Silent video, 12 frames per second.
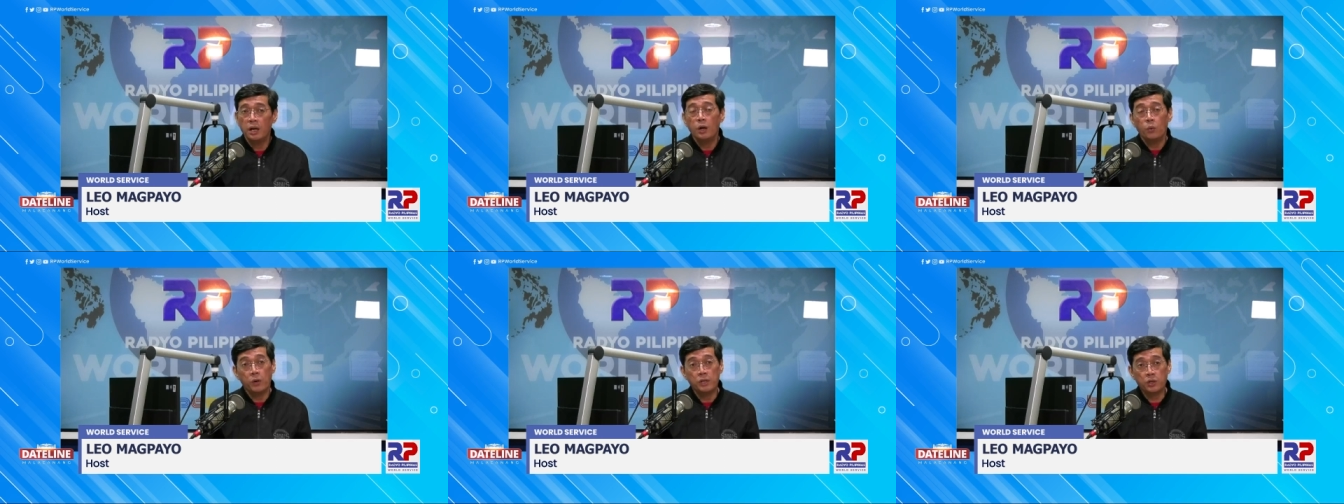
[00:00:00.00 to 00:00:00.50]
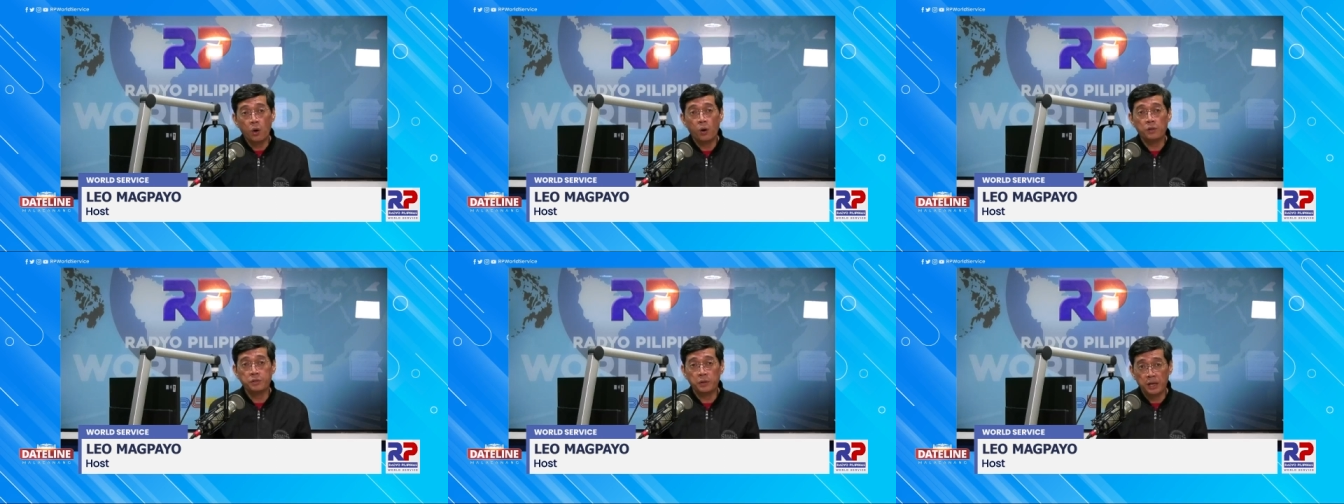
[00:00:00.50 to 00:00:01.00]
which
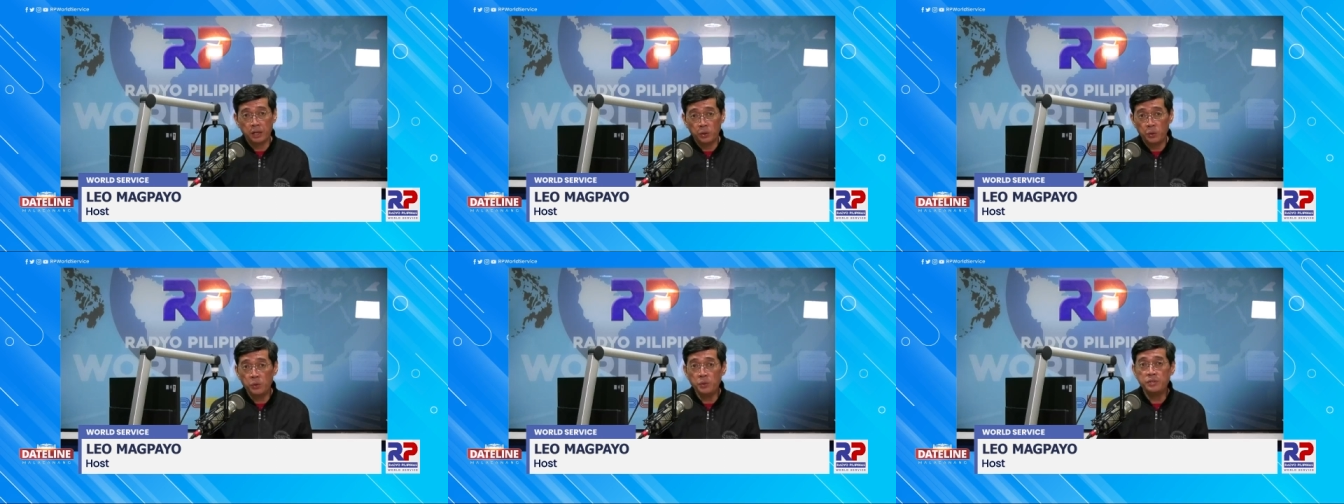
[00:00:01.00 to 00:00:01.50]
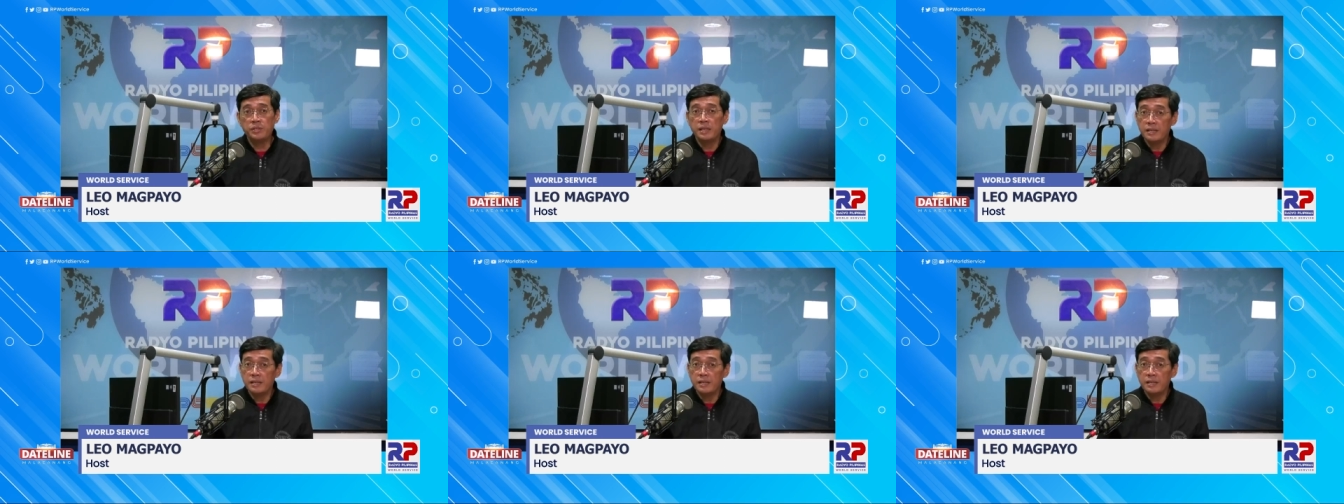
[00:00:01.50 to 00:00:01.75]
also includes